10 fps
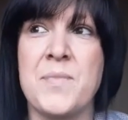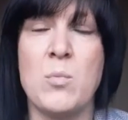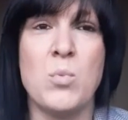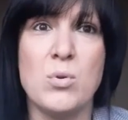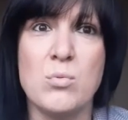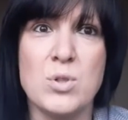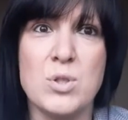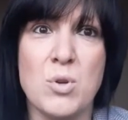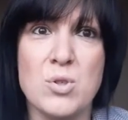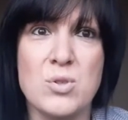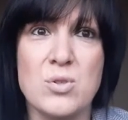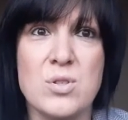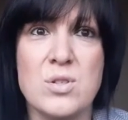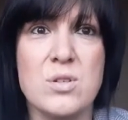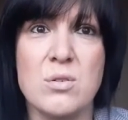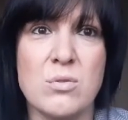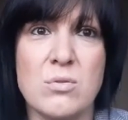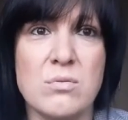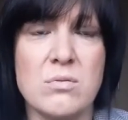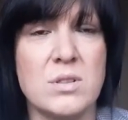won't, didn't want to go to
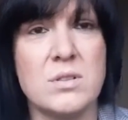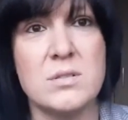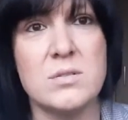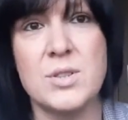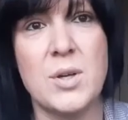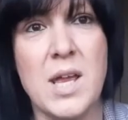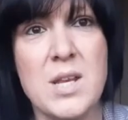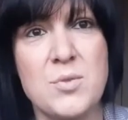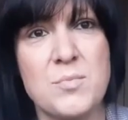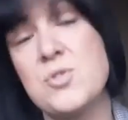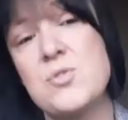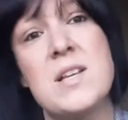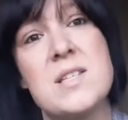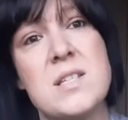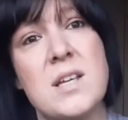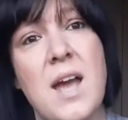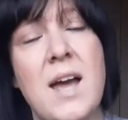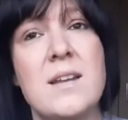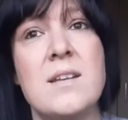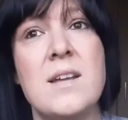school and so I ended up stressed
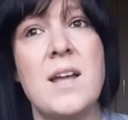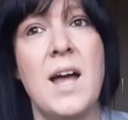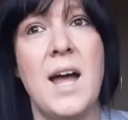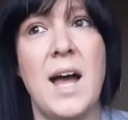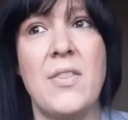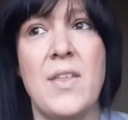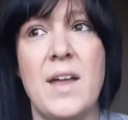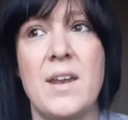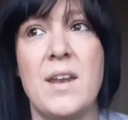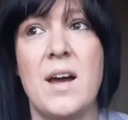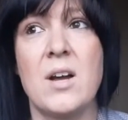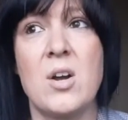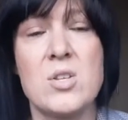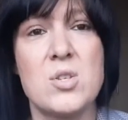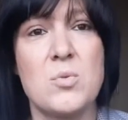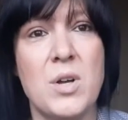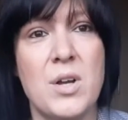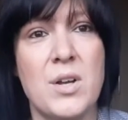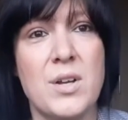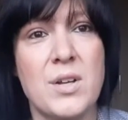again and then I got to
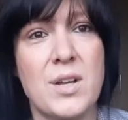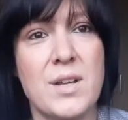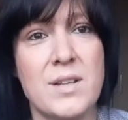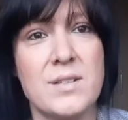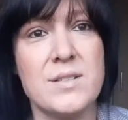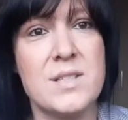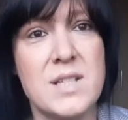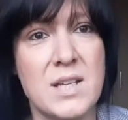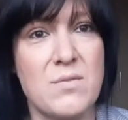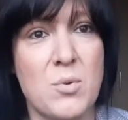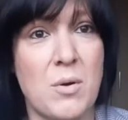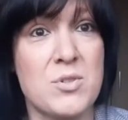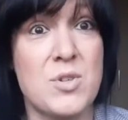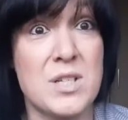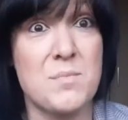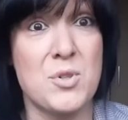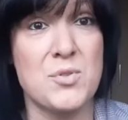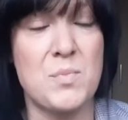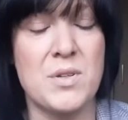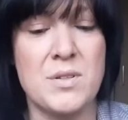work and Steve knew I was stressed my
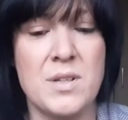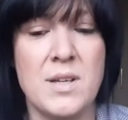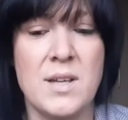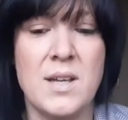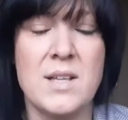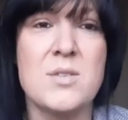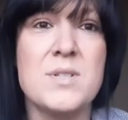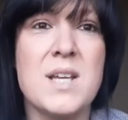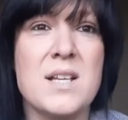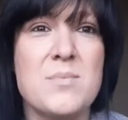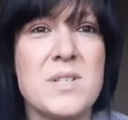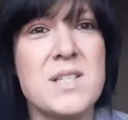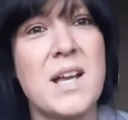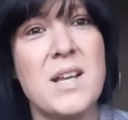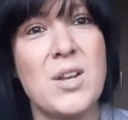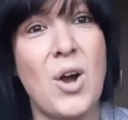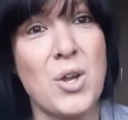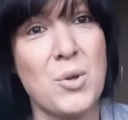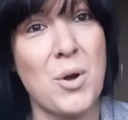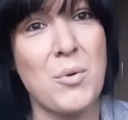husband so he texted me and saying are
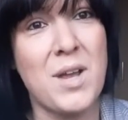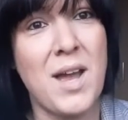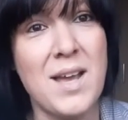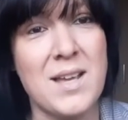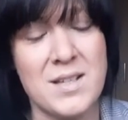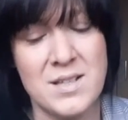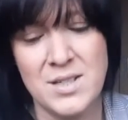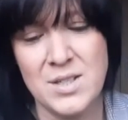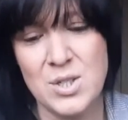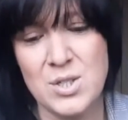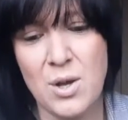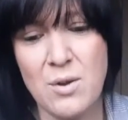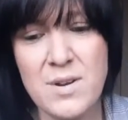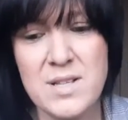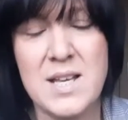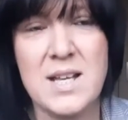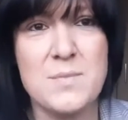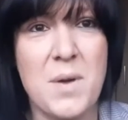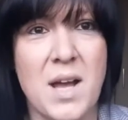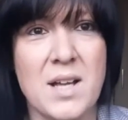you okay so I wrote
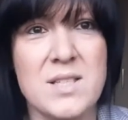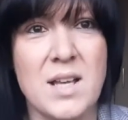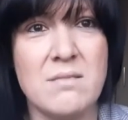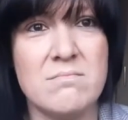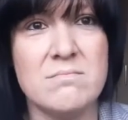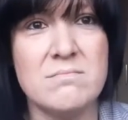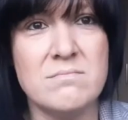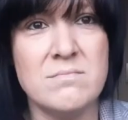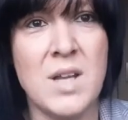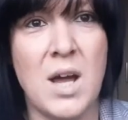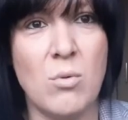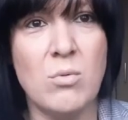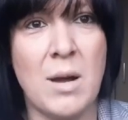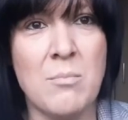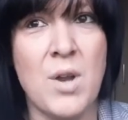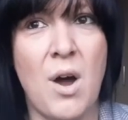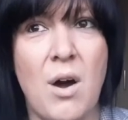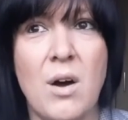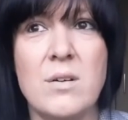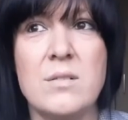text back saying no I'm
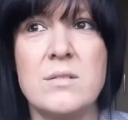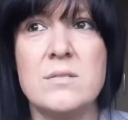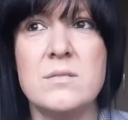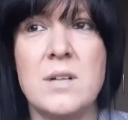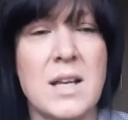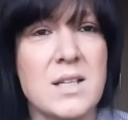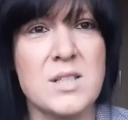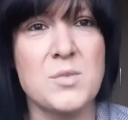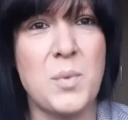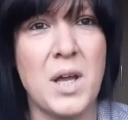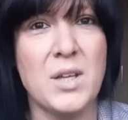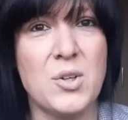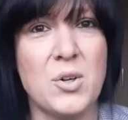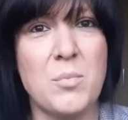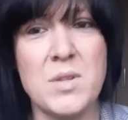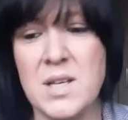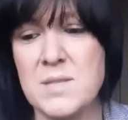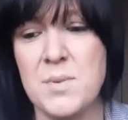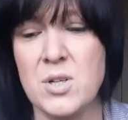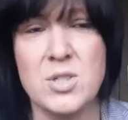not Alex has played up and
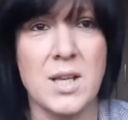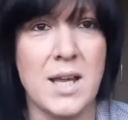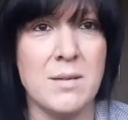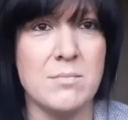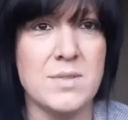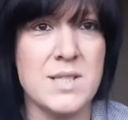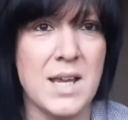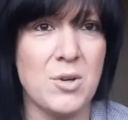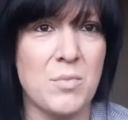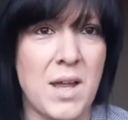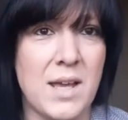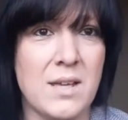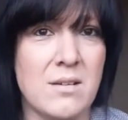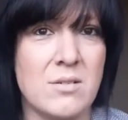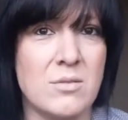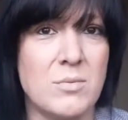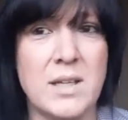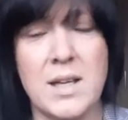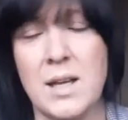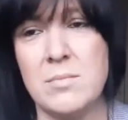that's because she let him stay up late all
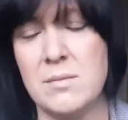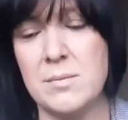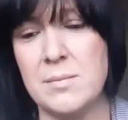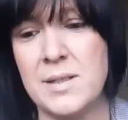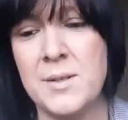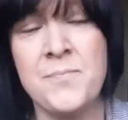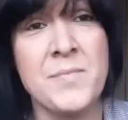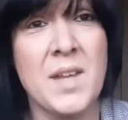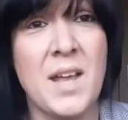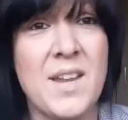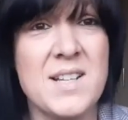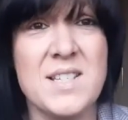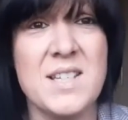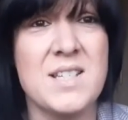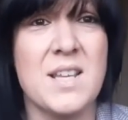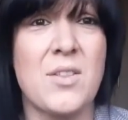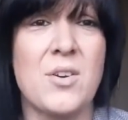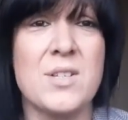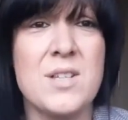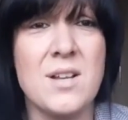weekend blah blah blah and then I deleted it I
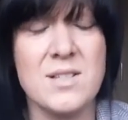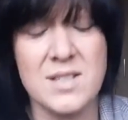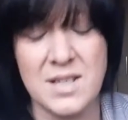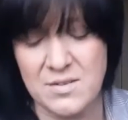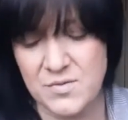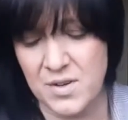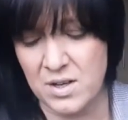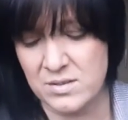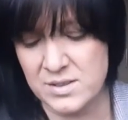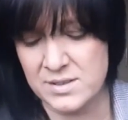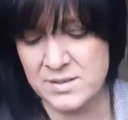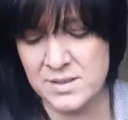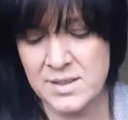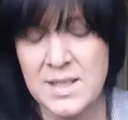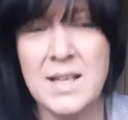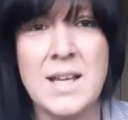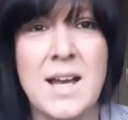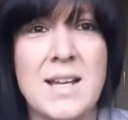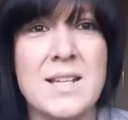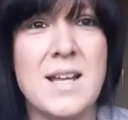thought it's not Steve's fault and
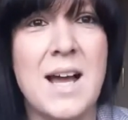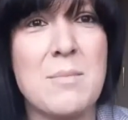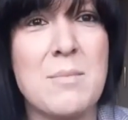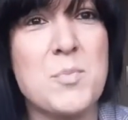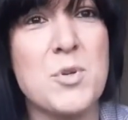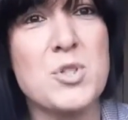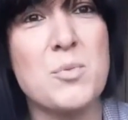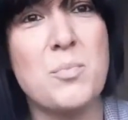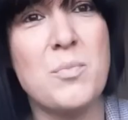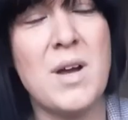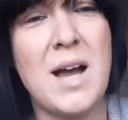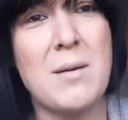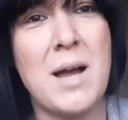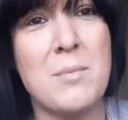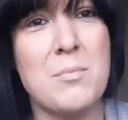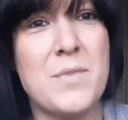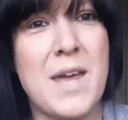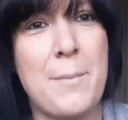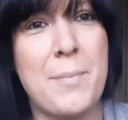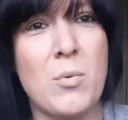and I'm supposed to I'm the
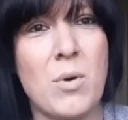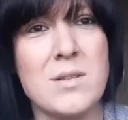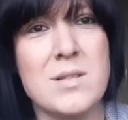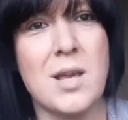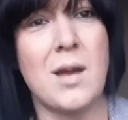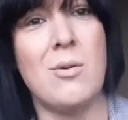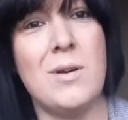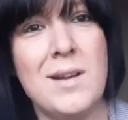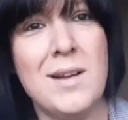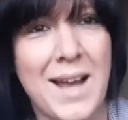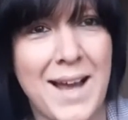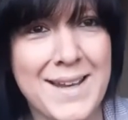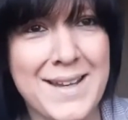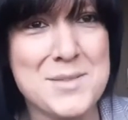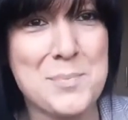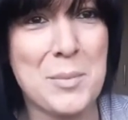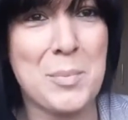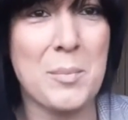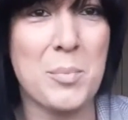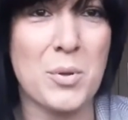happy one so I need to pick
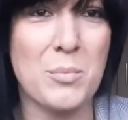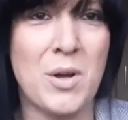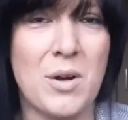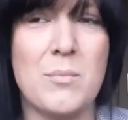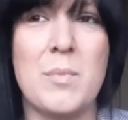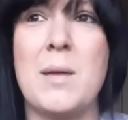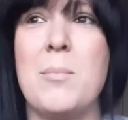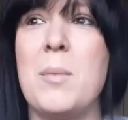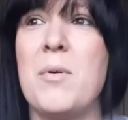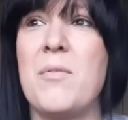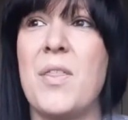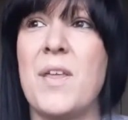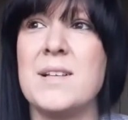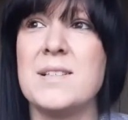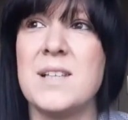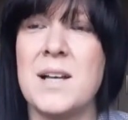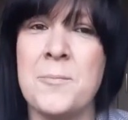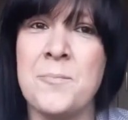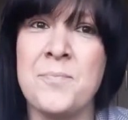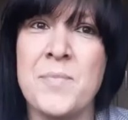people up not blame people for things so
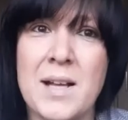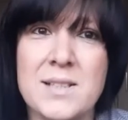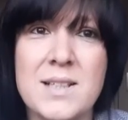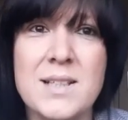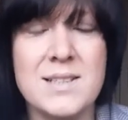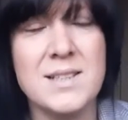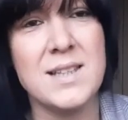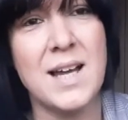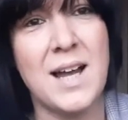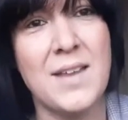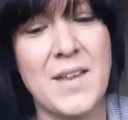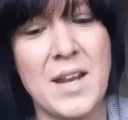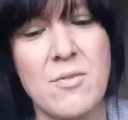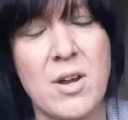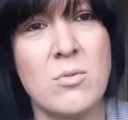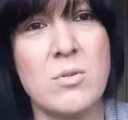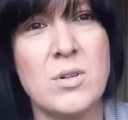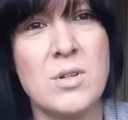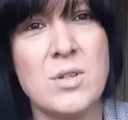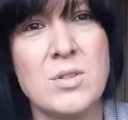I deleted that and then I wrote
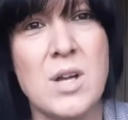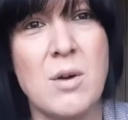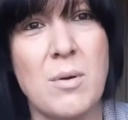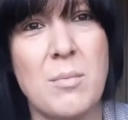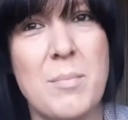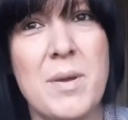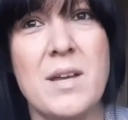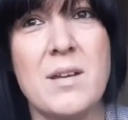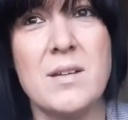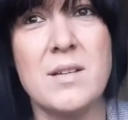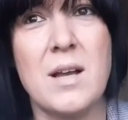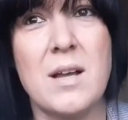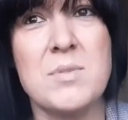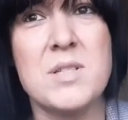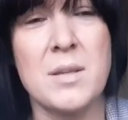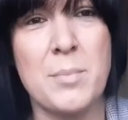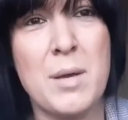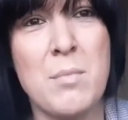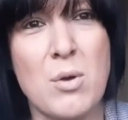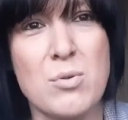now I'm a bit, I'm still a bit
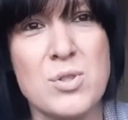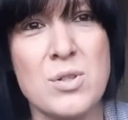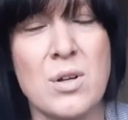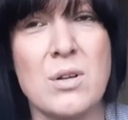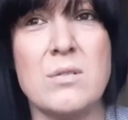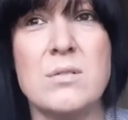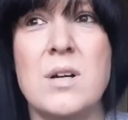emotional.